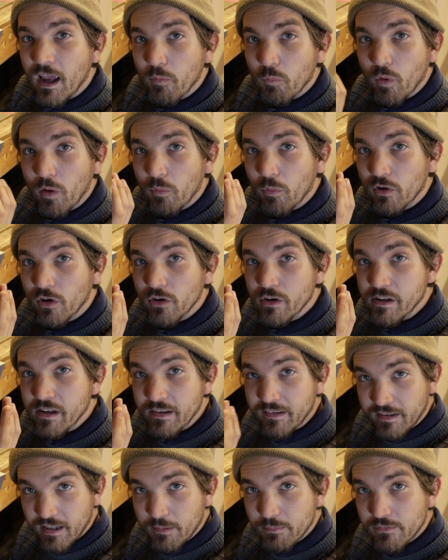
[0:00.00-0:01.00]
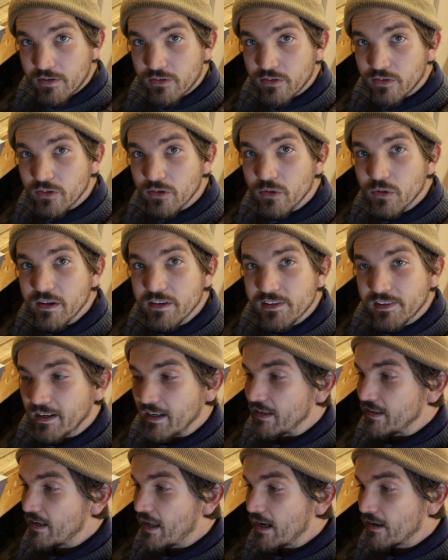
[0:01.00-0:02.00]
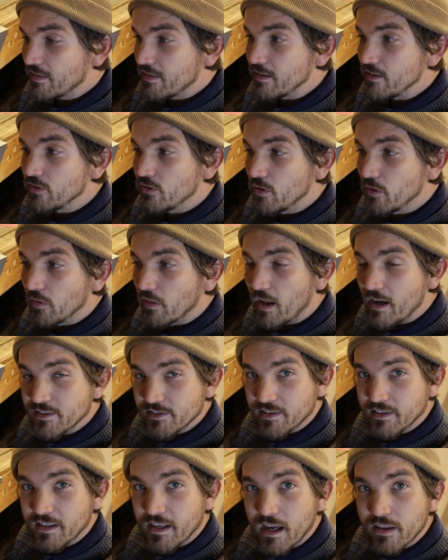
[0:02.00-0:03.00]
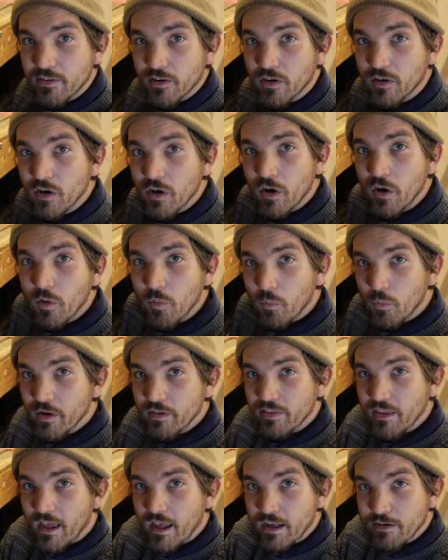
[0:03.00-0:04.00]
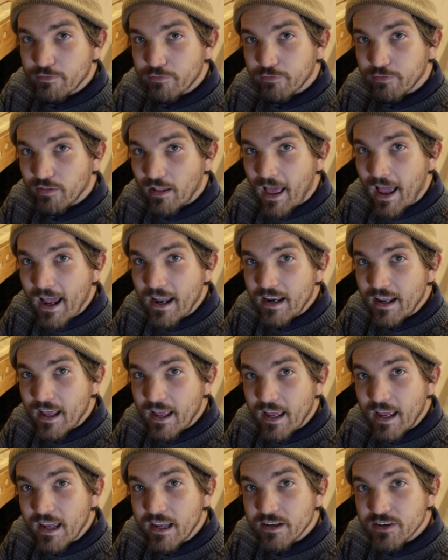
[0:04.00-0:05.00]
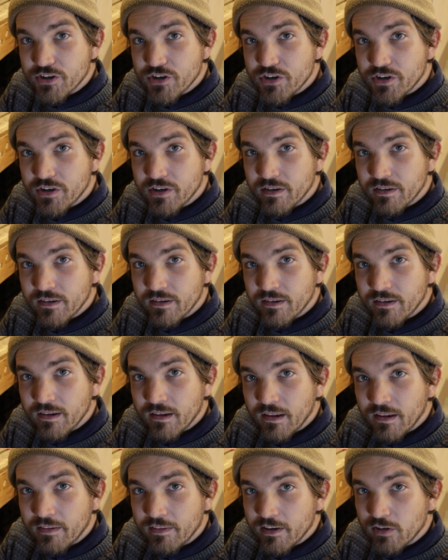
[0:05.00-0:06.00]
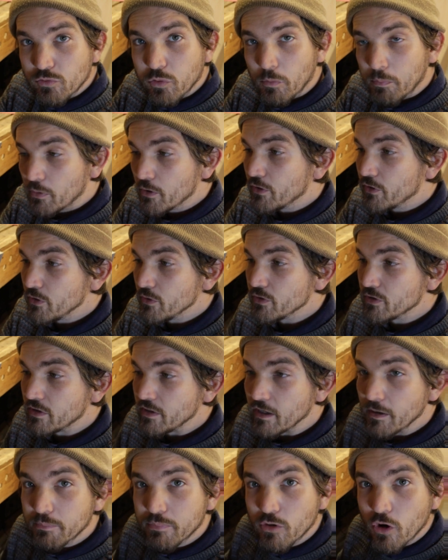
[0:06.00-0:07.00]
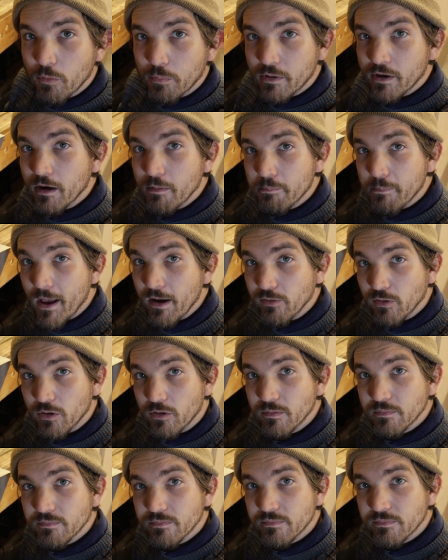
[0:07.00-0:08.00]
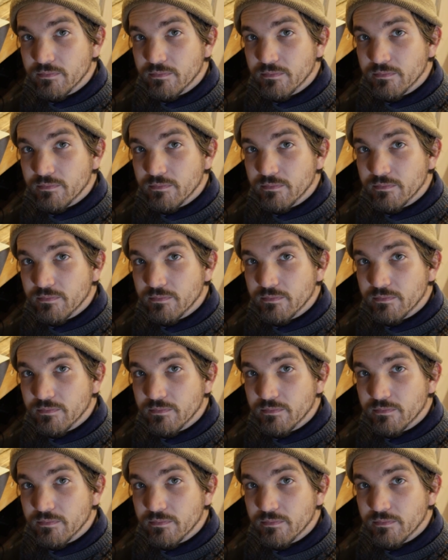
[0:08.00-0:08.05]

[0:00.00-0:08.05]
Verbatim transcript: and what we're going to attempt to do is connect these two lines together with a flat edge. This will produce the appropriate bevel.